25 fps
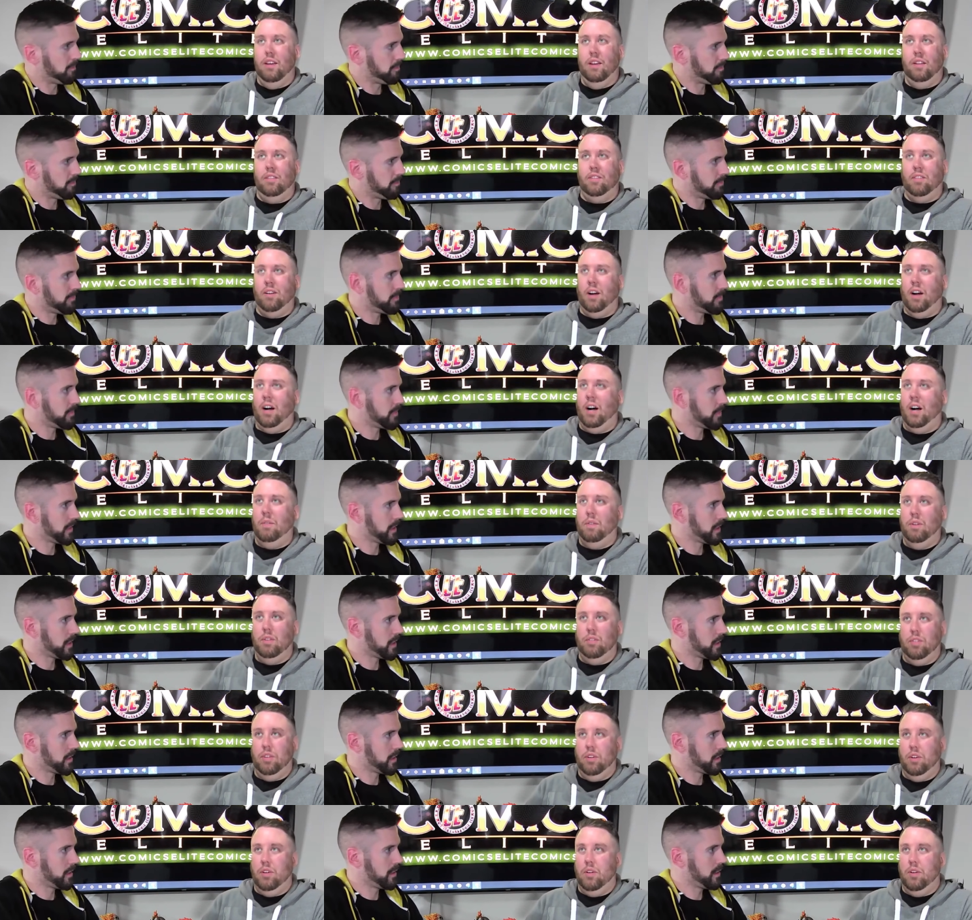Speaker 1: it's
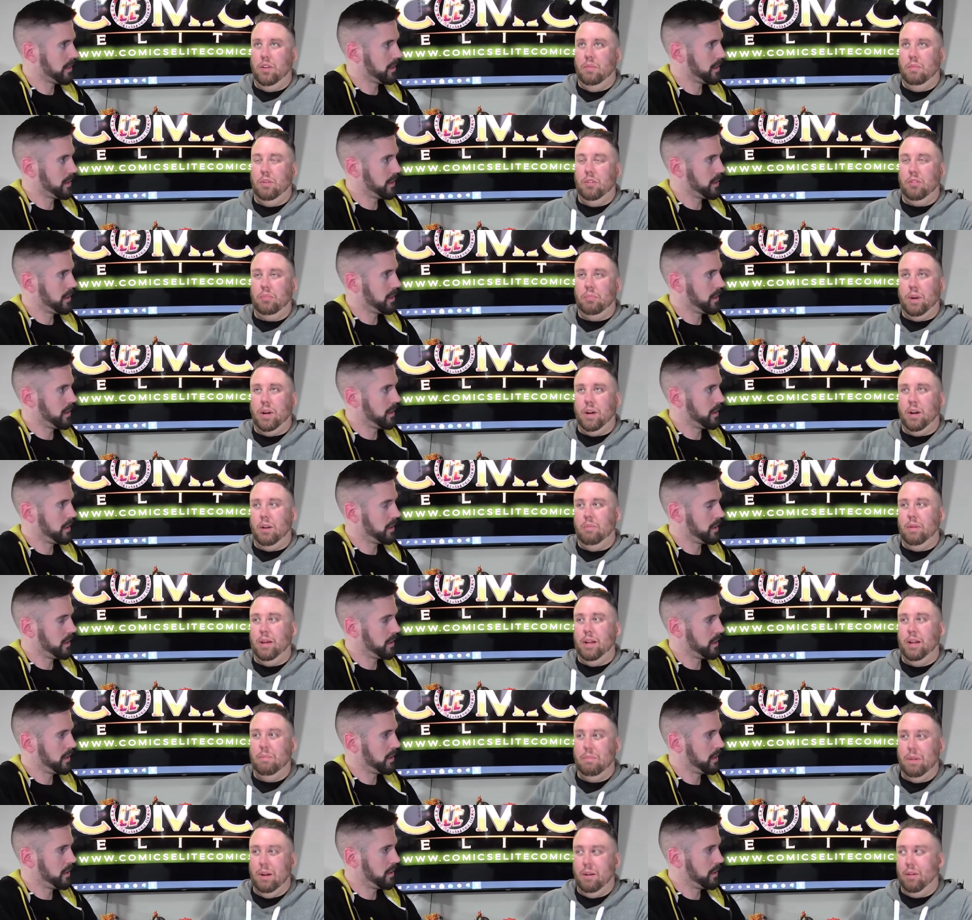obviously going to be
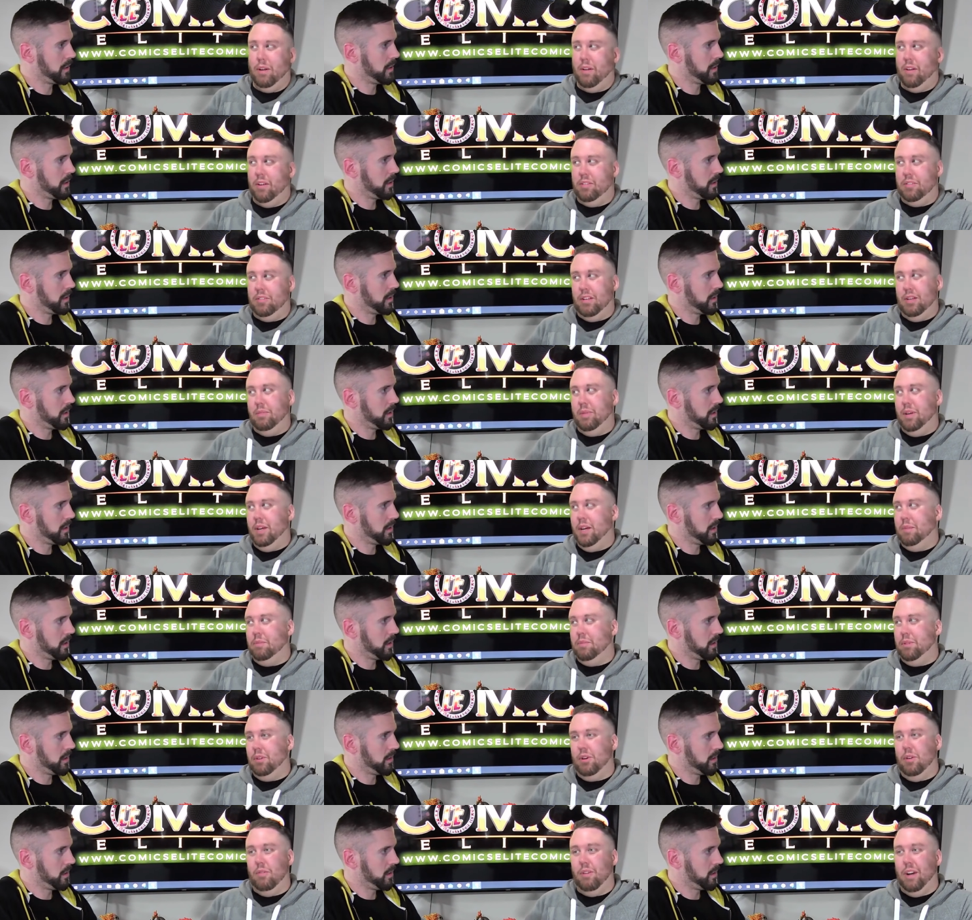Spider-Man and Ben Reilly teaming
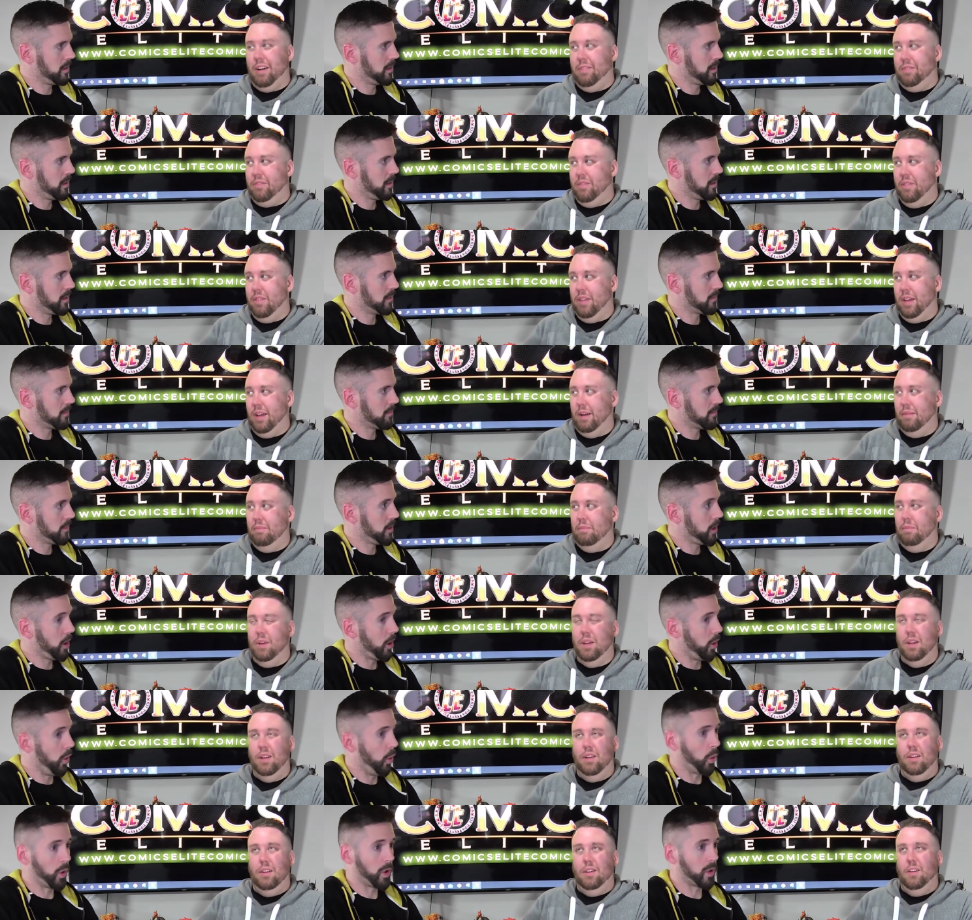up to go after
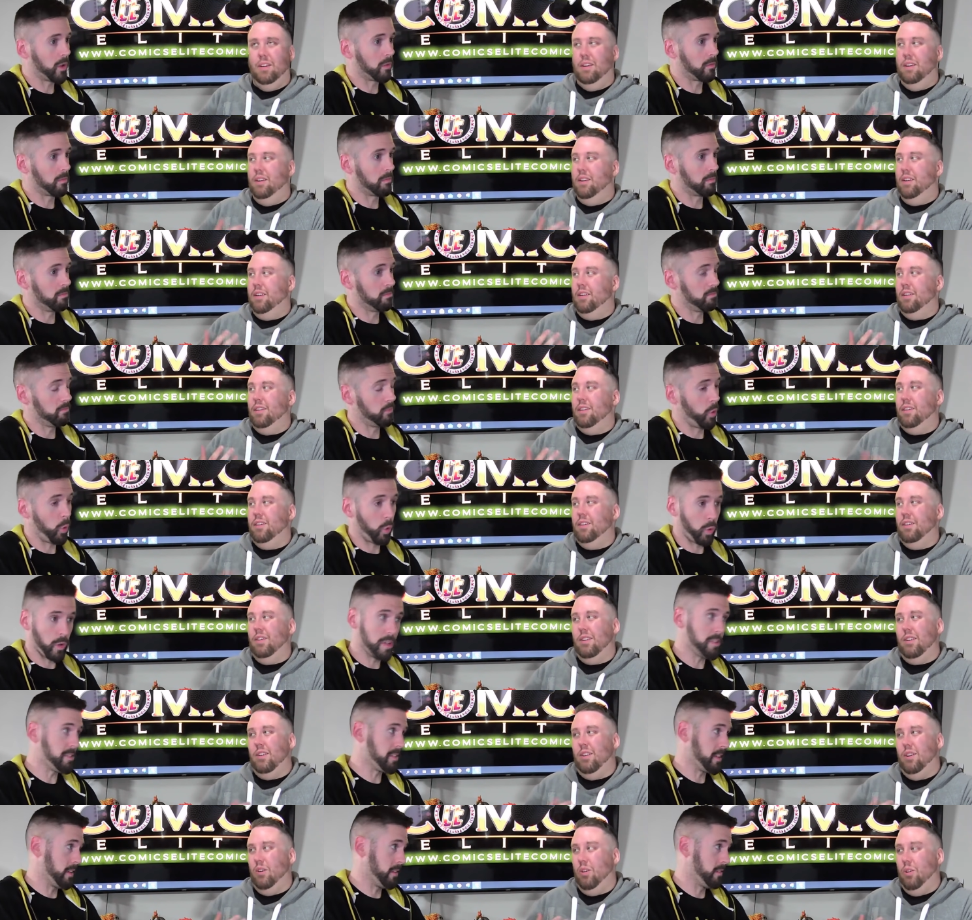them. Or
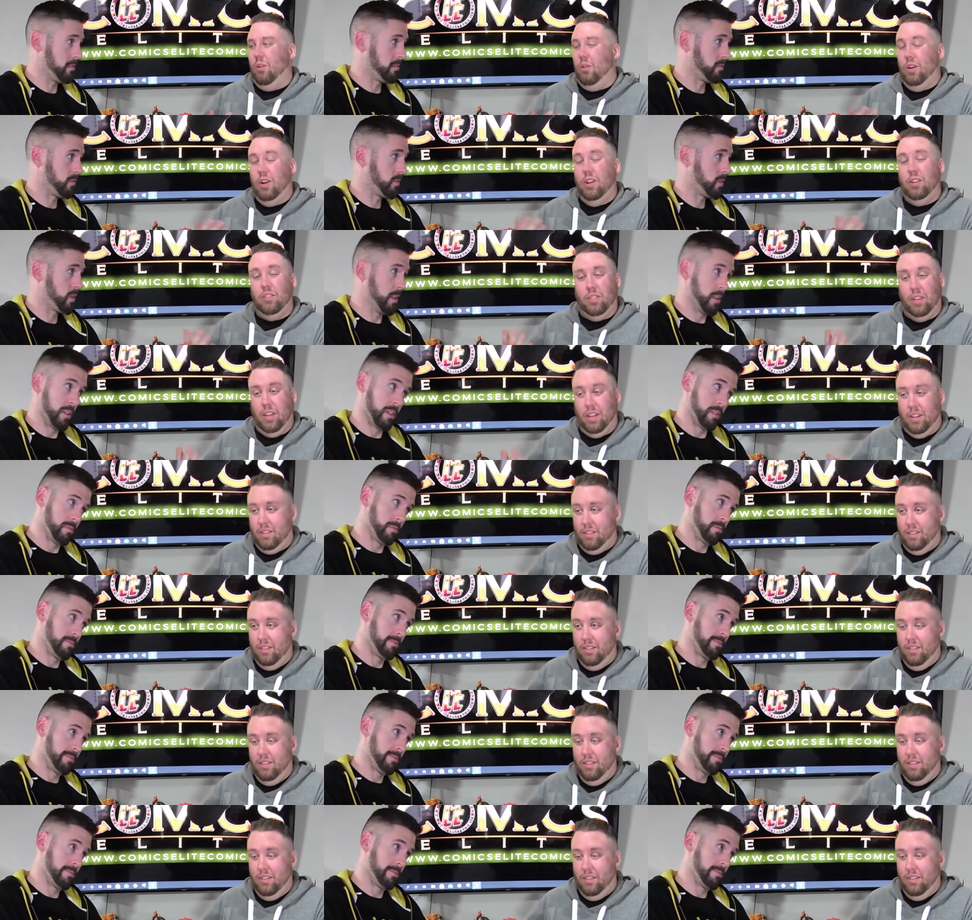or is it? Or is it?